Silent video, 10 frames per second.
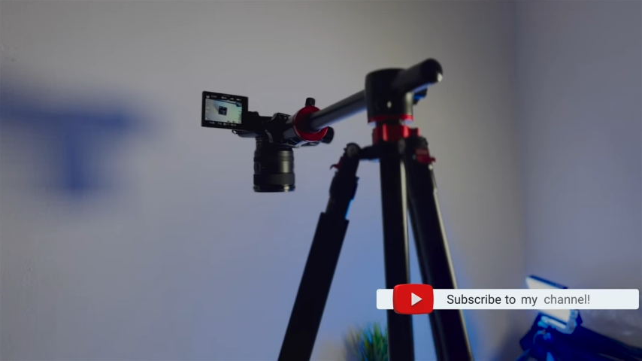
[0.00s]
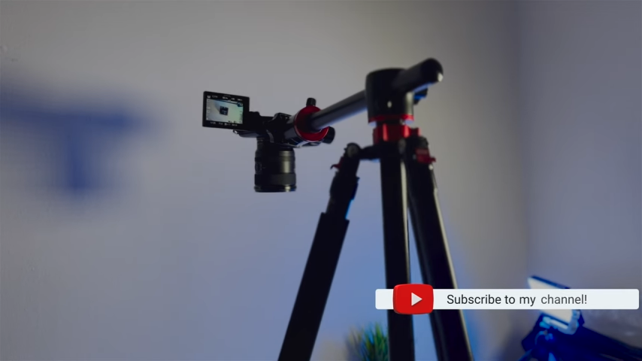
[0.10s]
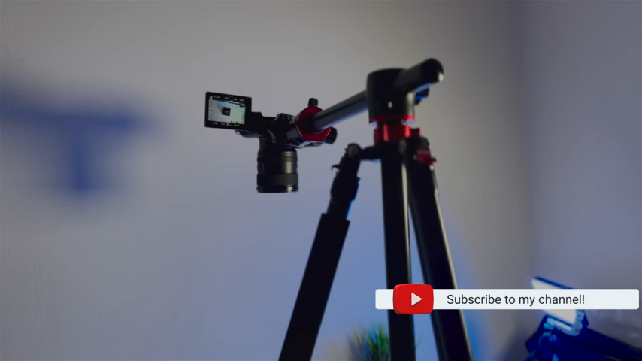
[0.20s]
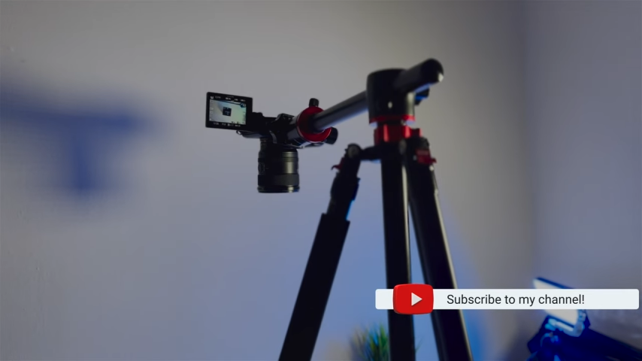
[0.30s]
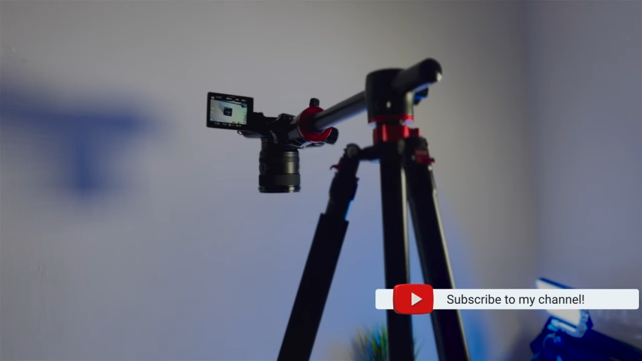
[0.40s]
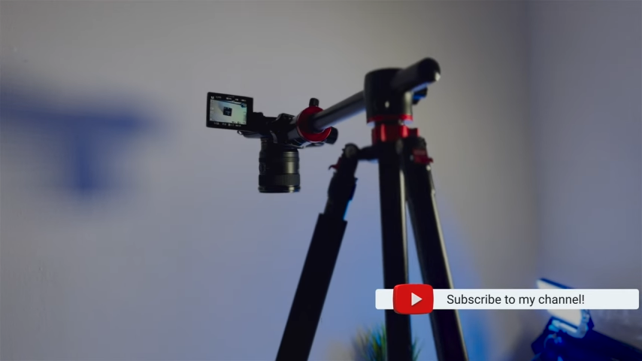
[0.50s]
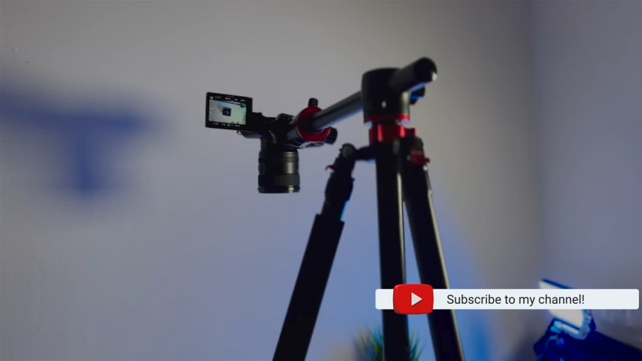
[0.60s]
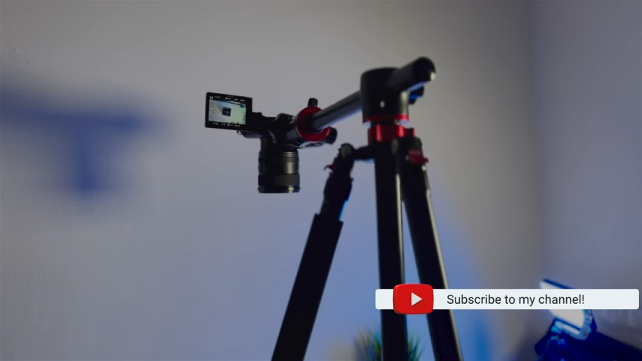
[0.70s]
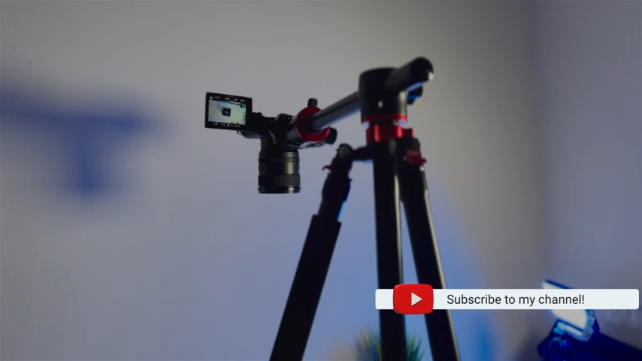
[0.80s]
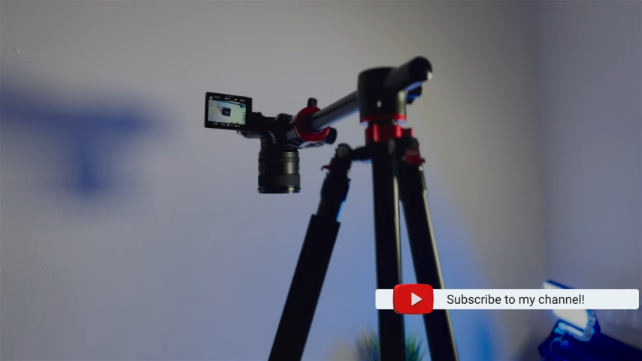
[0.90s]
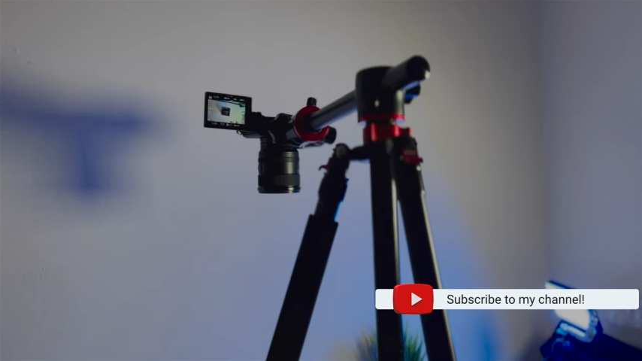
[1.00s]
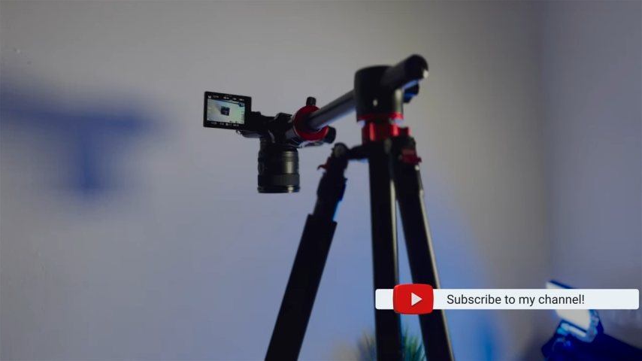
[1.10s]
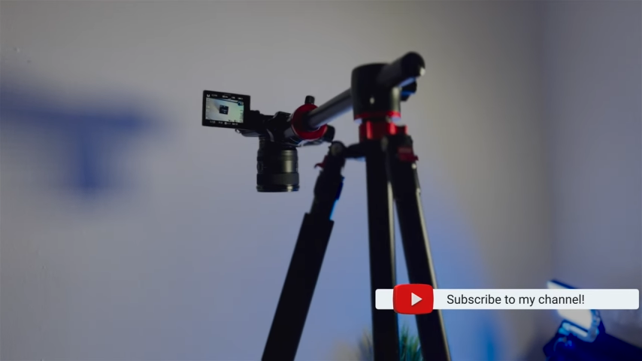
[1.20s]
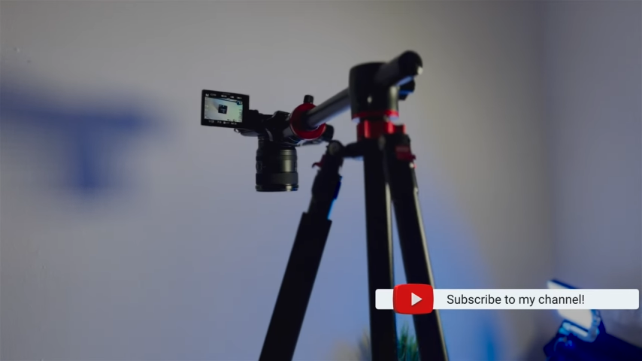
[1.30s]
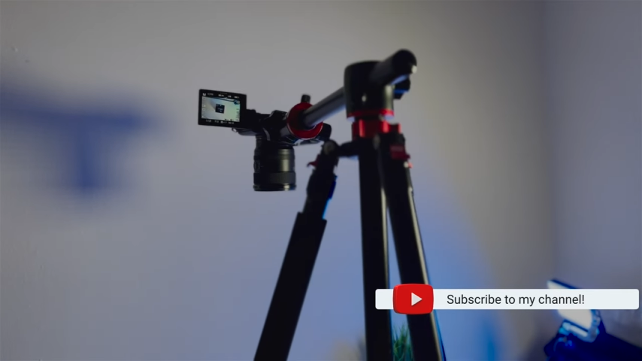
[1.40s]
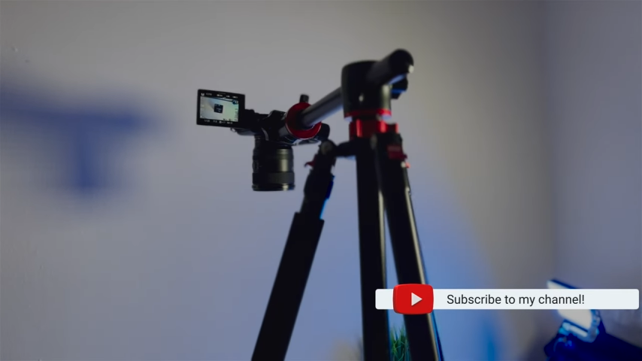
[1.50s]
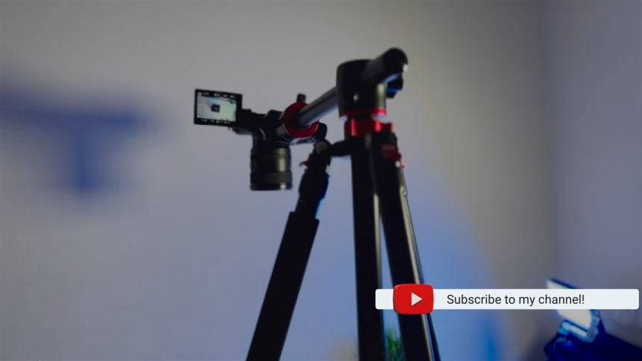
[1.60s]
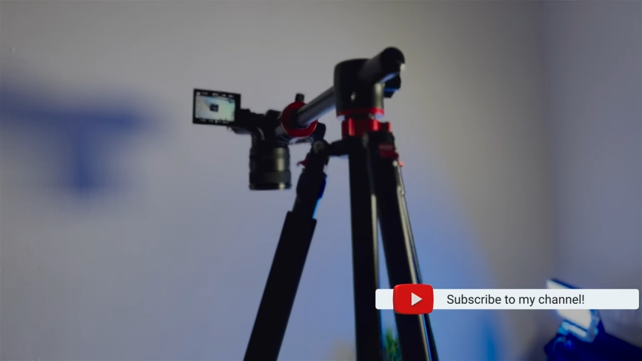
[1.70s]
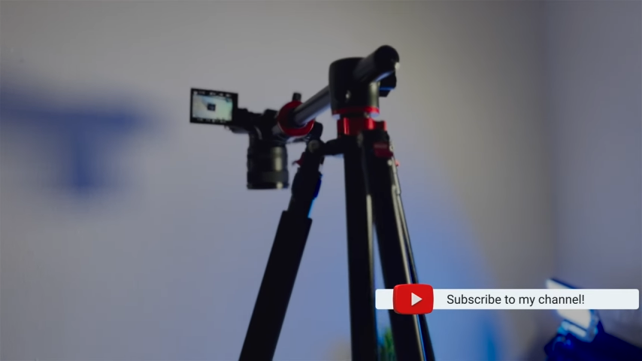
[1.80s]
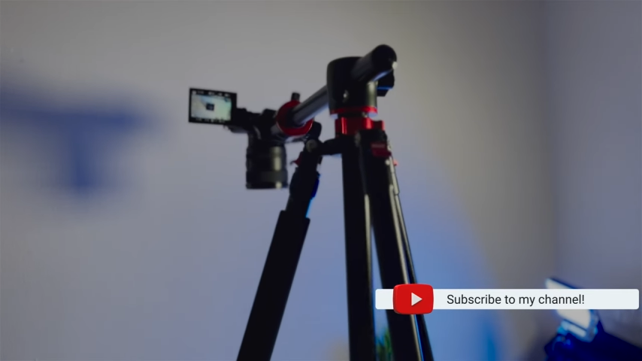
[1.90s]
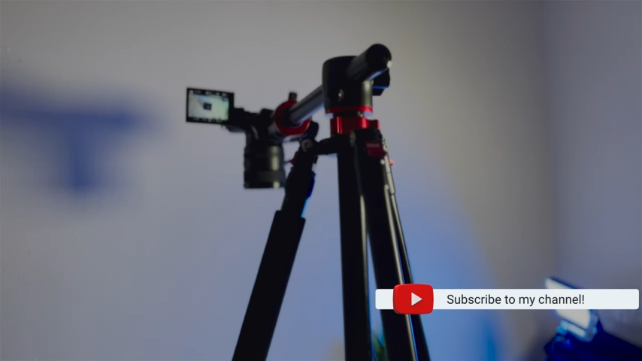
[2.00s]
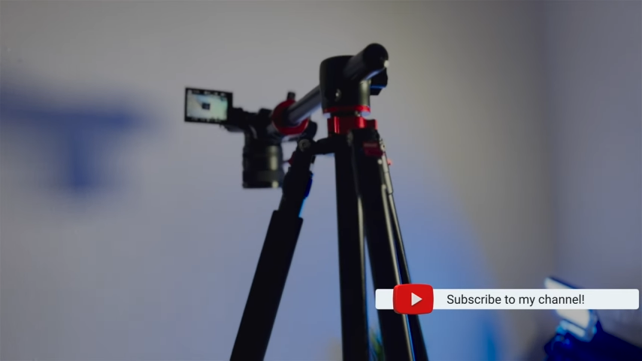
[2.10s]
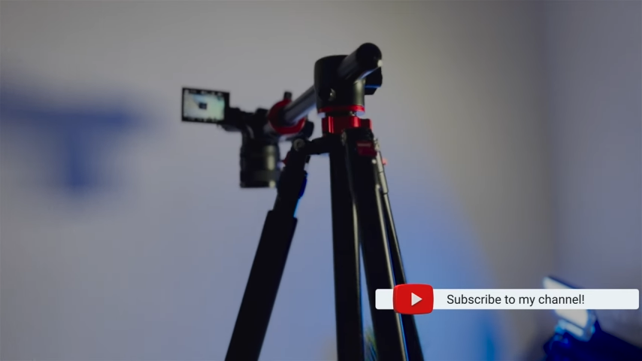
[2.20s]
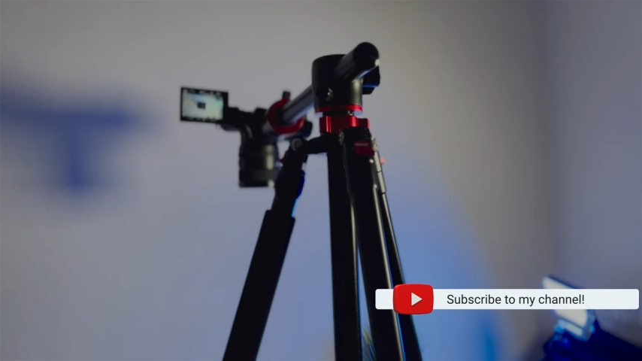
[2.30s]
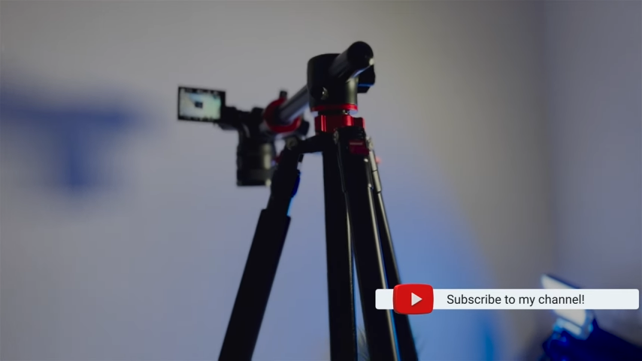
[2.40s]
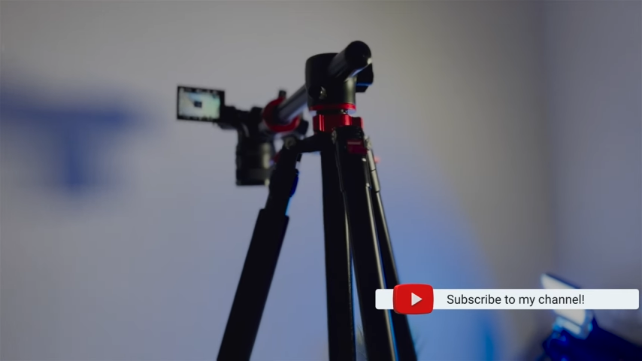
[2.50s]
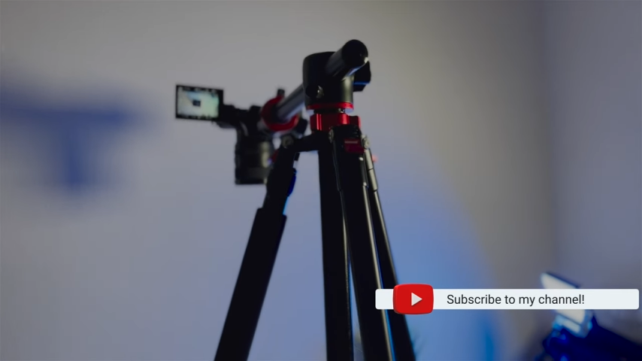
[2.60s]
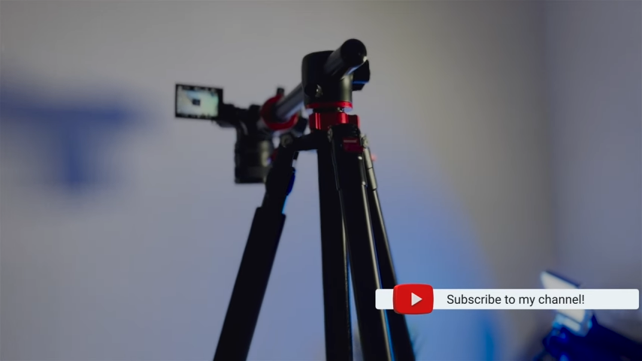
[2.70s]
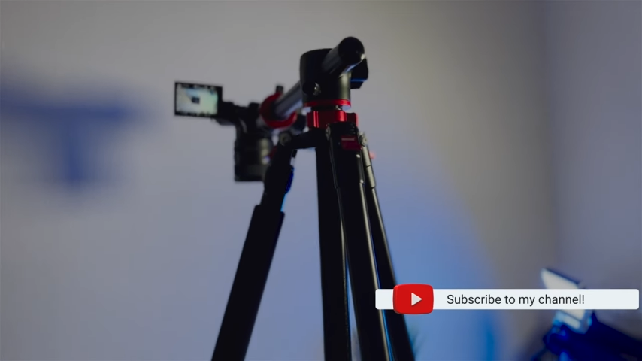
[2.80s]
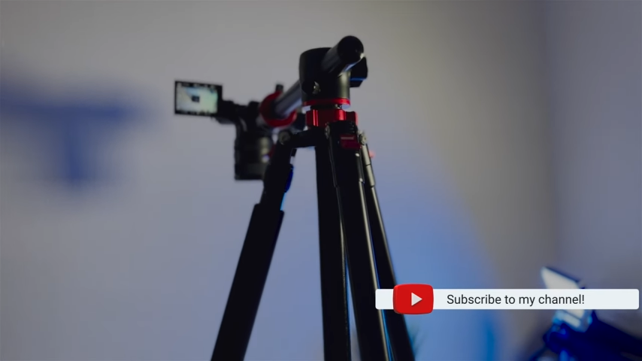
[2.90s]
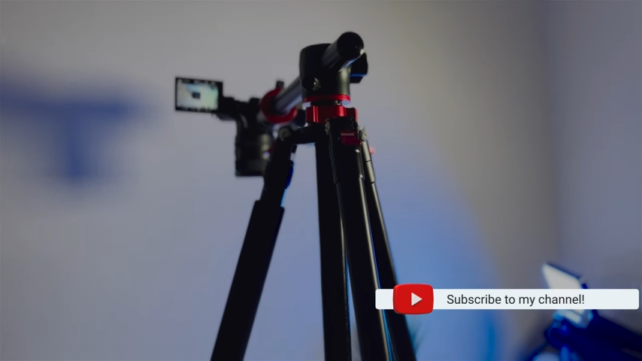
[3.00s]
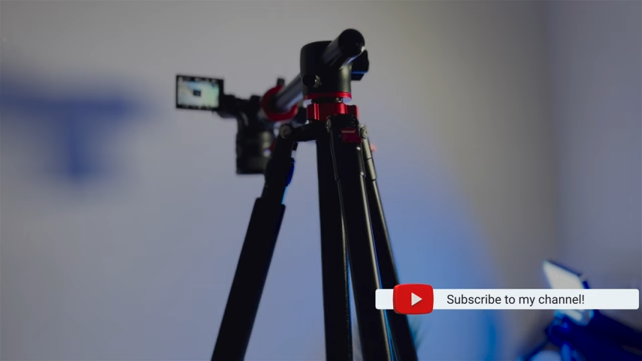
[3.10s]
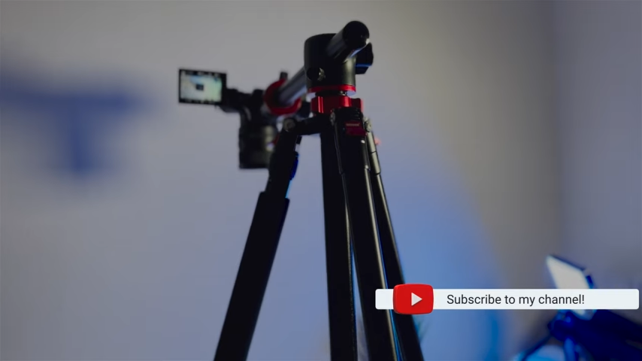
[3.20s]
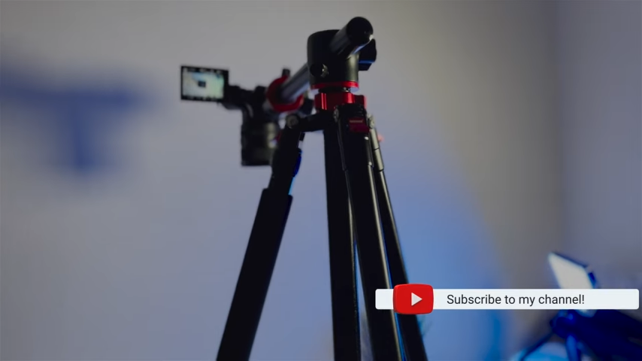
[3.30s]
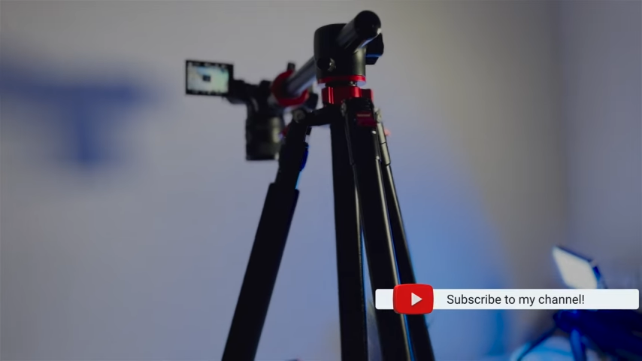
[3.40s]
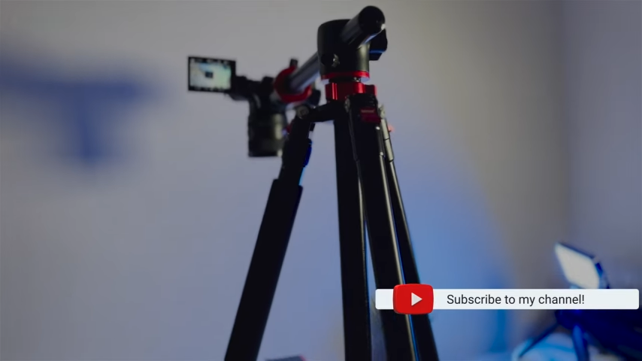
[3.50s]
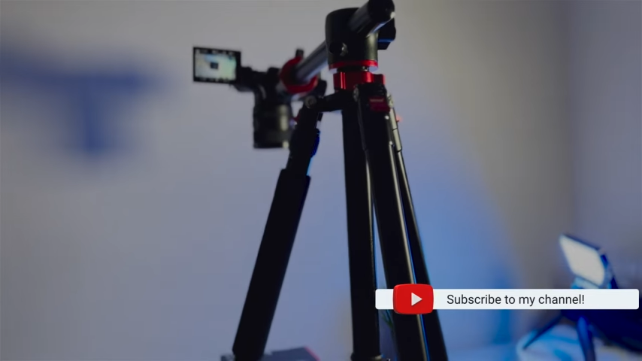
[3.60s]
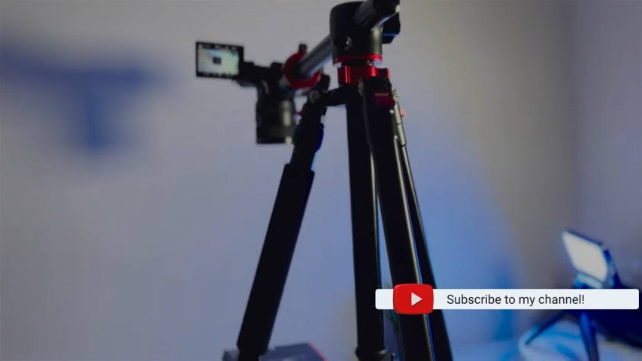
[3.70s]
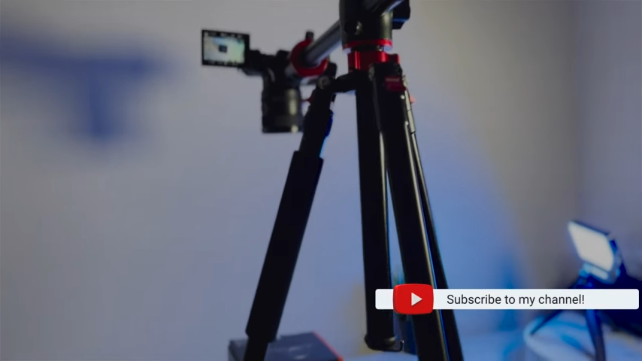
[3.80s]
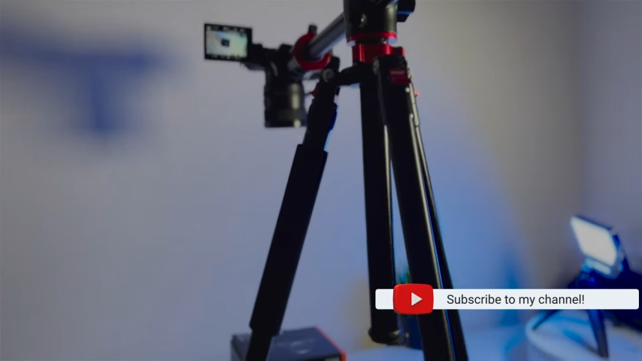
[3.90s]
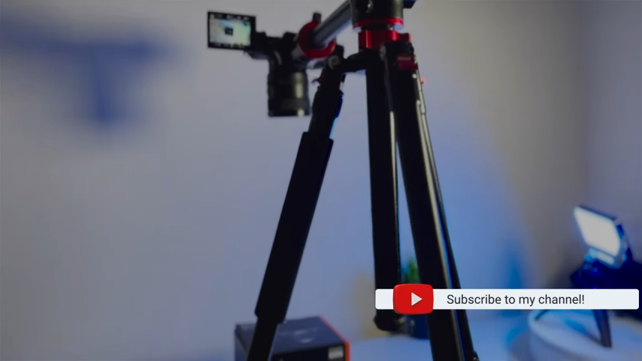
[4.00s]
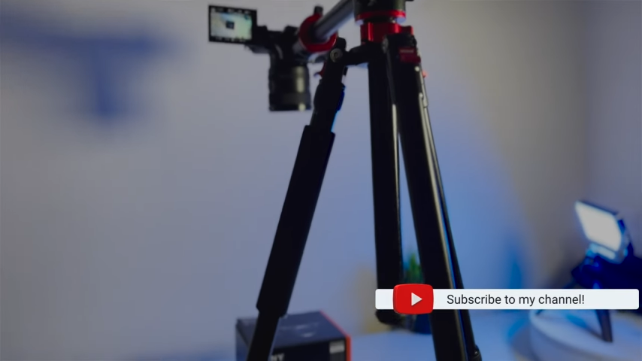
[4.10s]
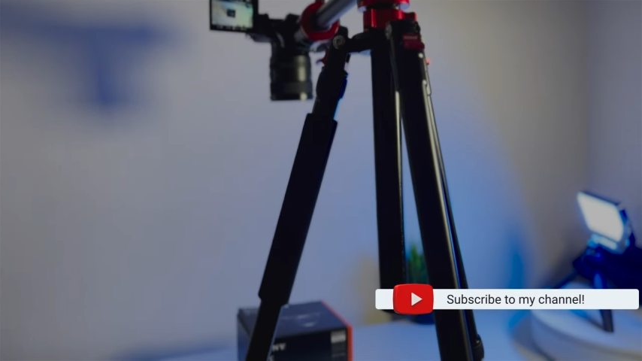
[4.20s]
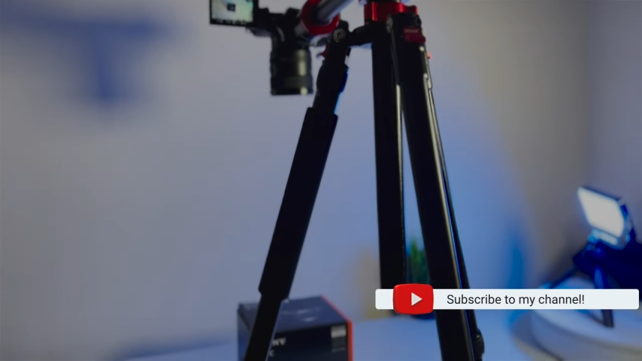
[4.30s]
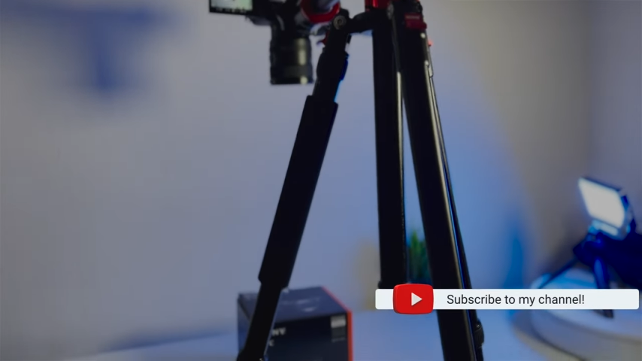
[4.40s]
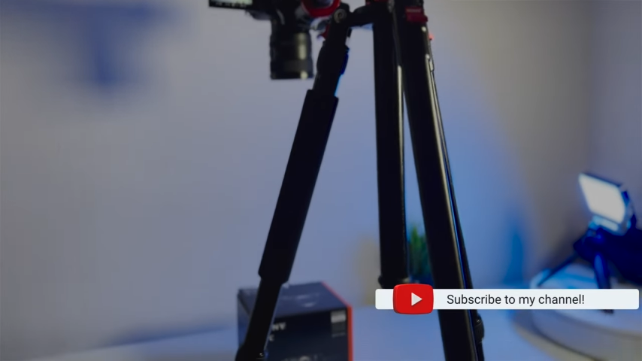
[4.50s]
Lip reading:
No face is visible, so there are no lips to read.